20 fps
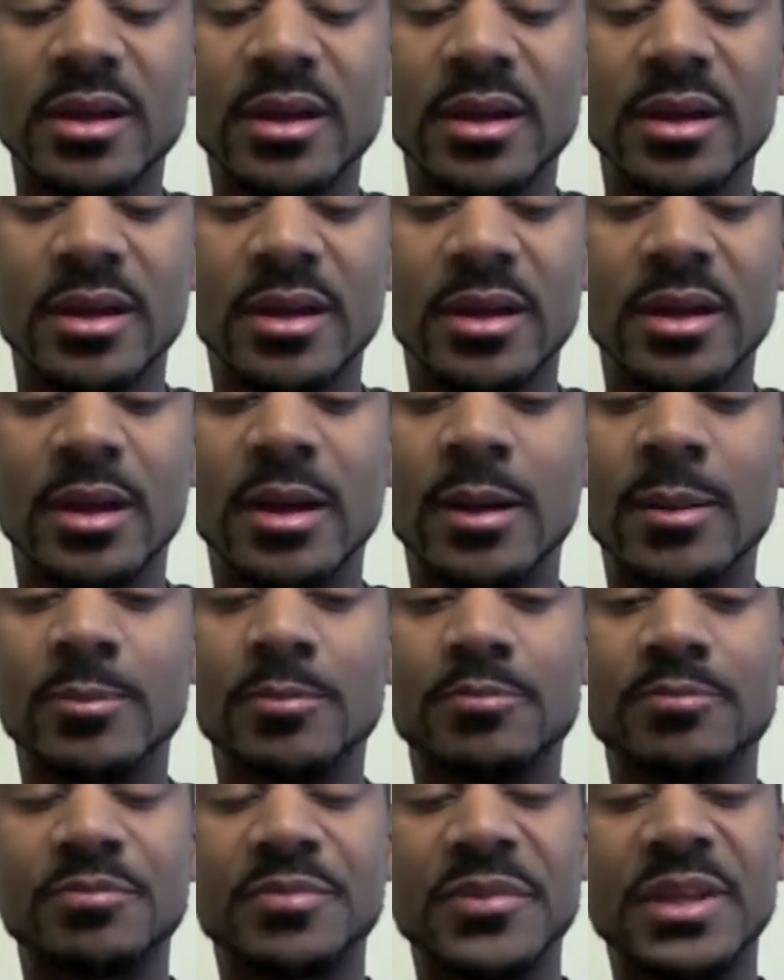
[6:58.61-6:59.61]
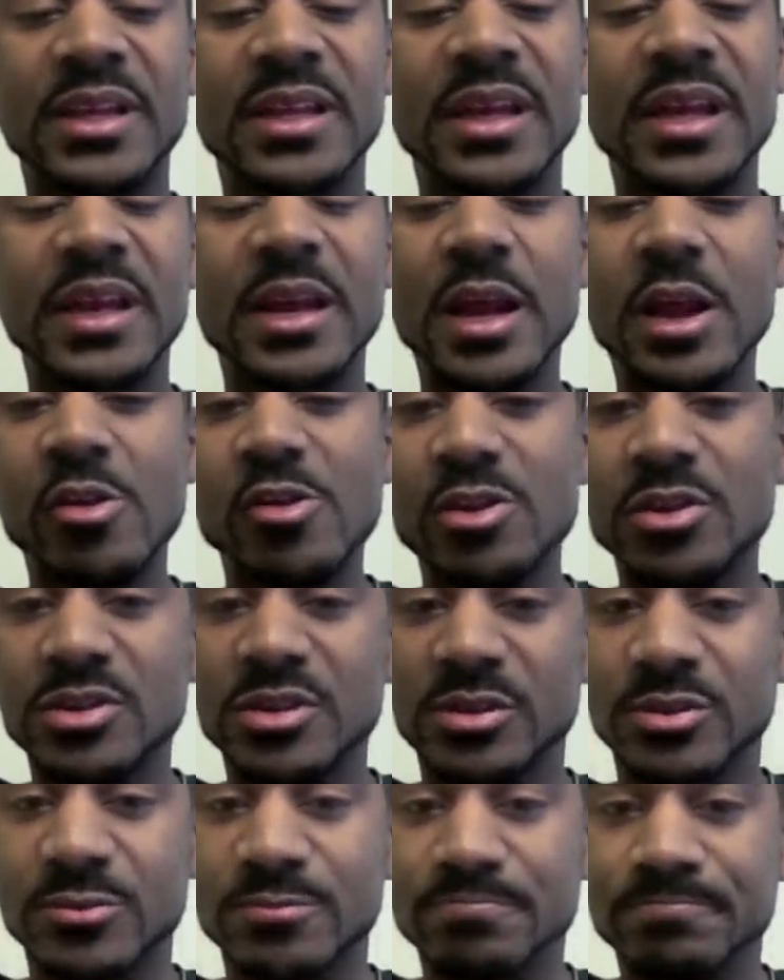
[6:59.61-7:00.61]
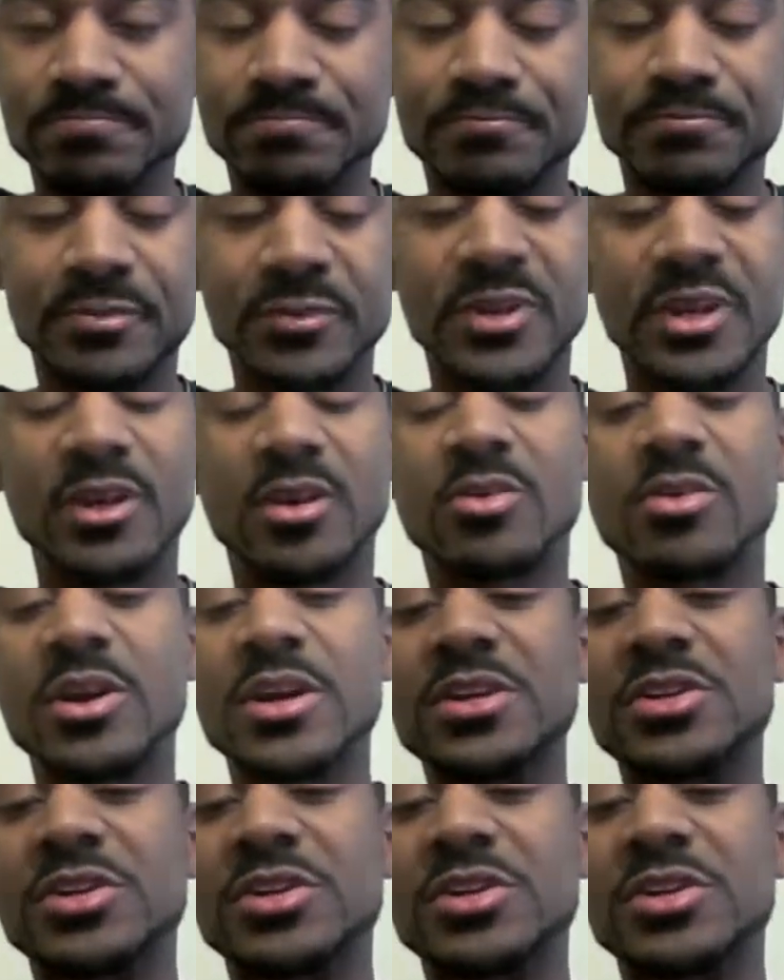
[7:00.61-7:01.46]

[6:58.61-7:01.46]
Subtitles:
in that area, so great